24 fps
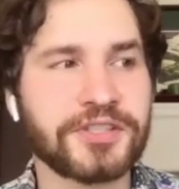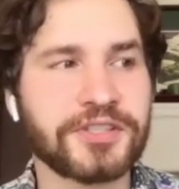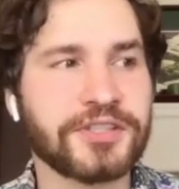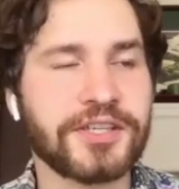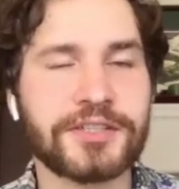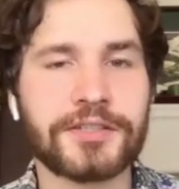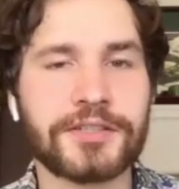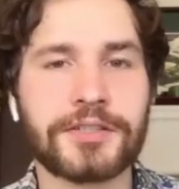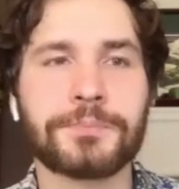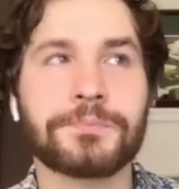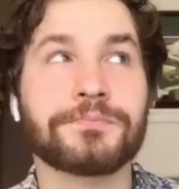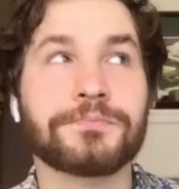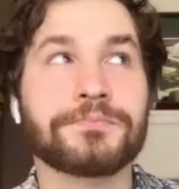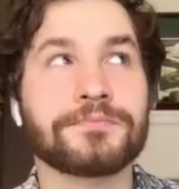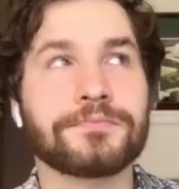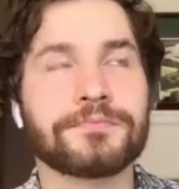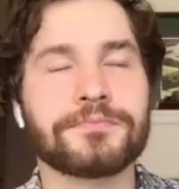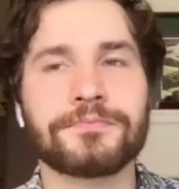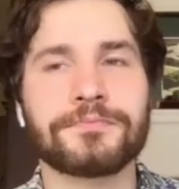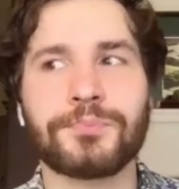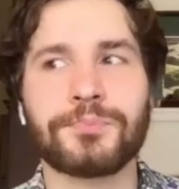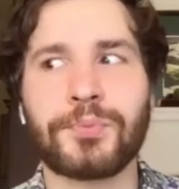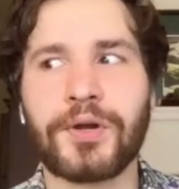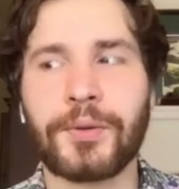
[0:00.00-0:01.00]
Like
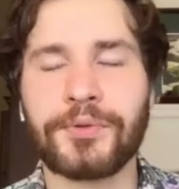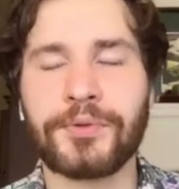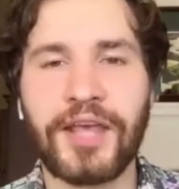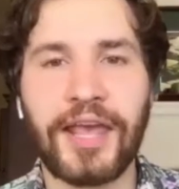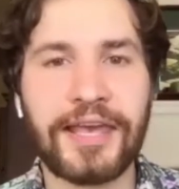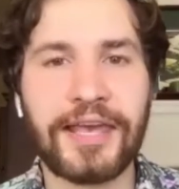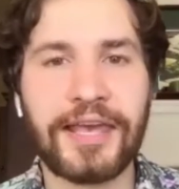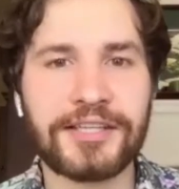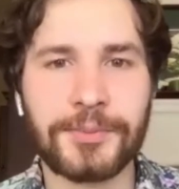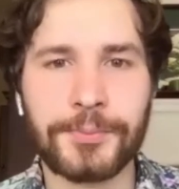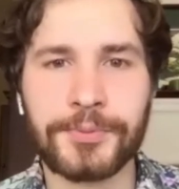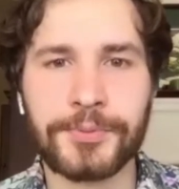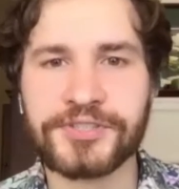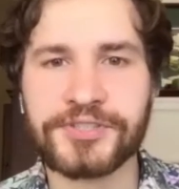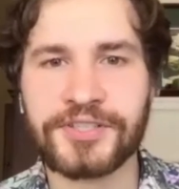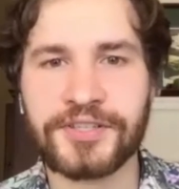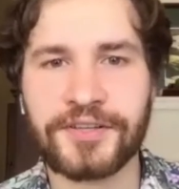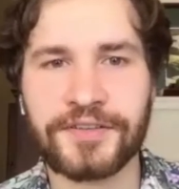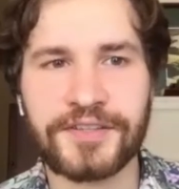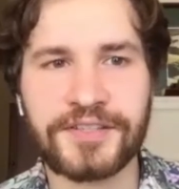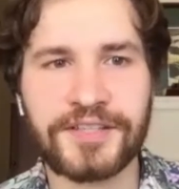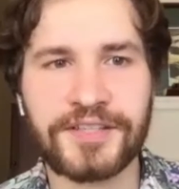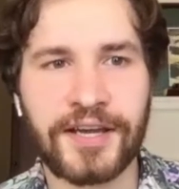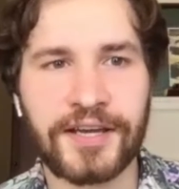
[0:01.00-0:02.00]
probably 80%
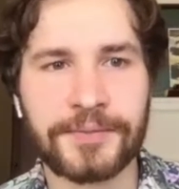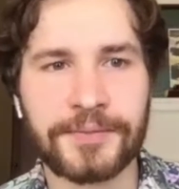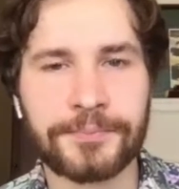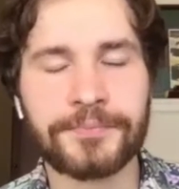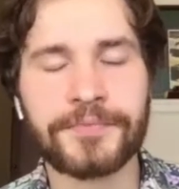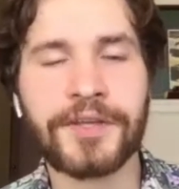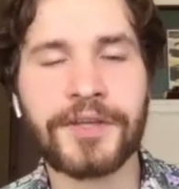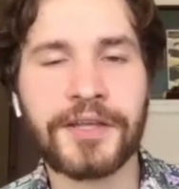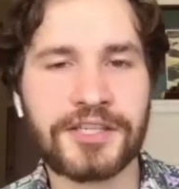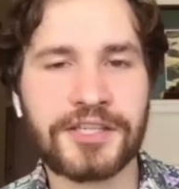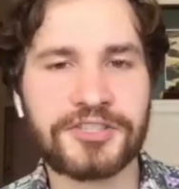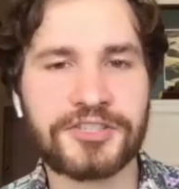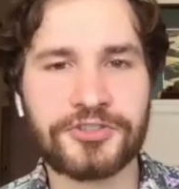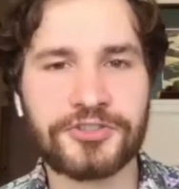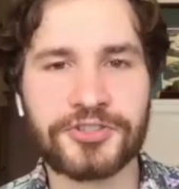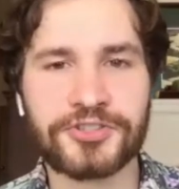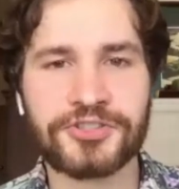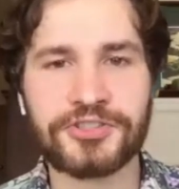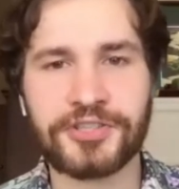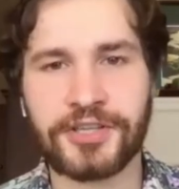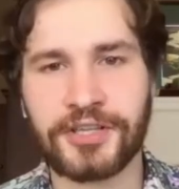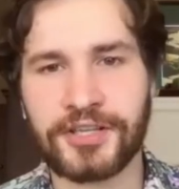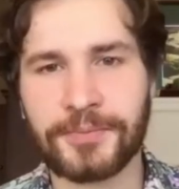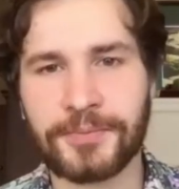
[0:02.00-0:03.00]
of the time is
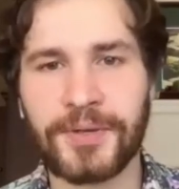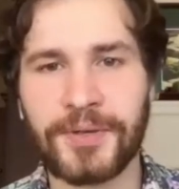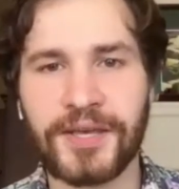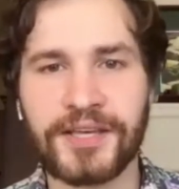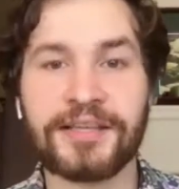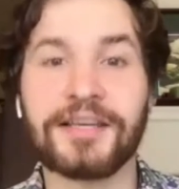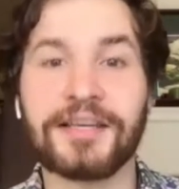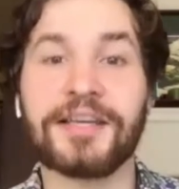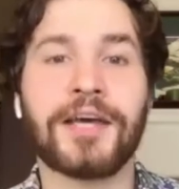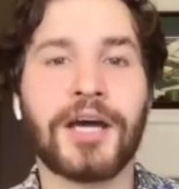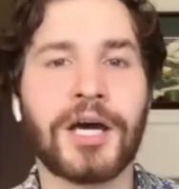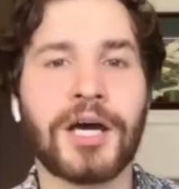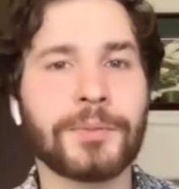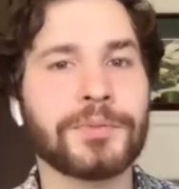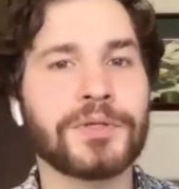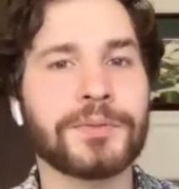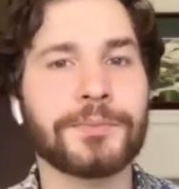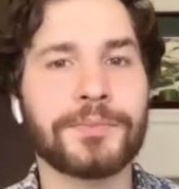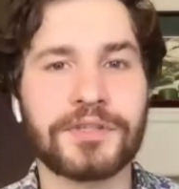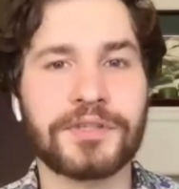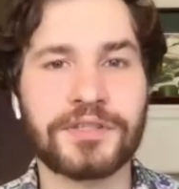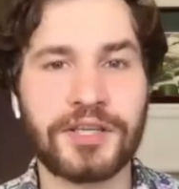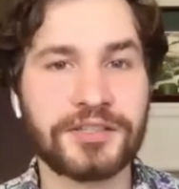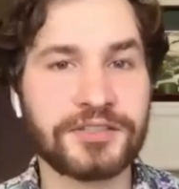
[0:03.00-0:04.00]
just like picking an
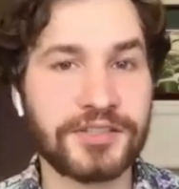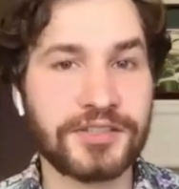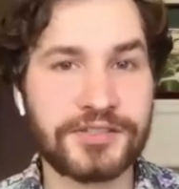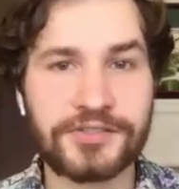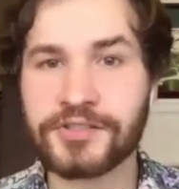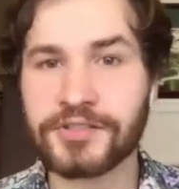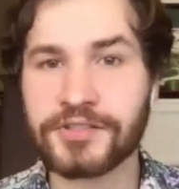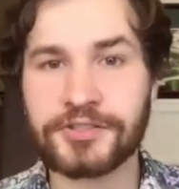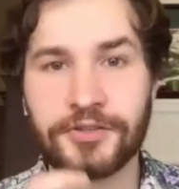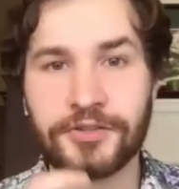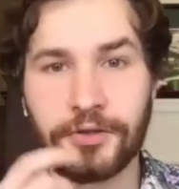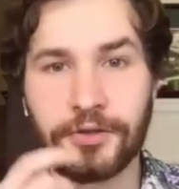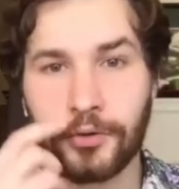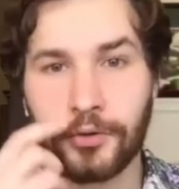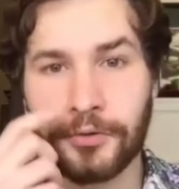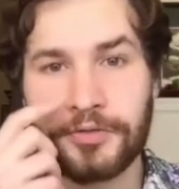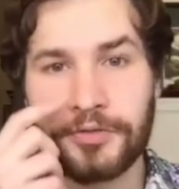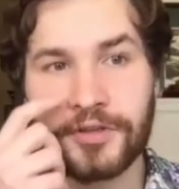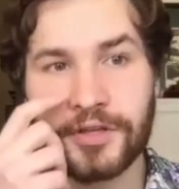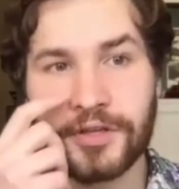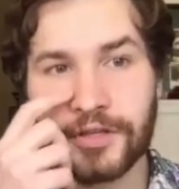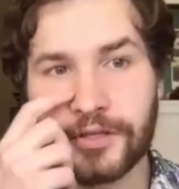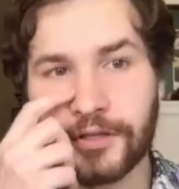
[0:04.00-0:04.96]
album and like listening to the whole thing.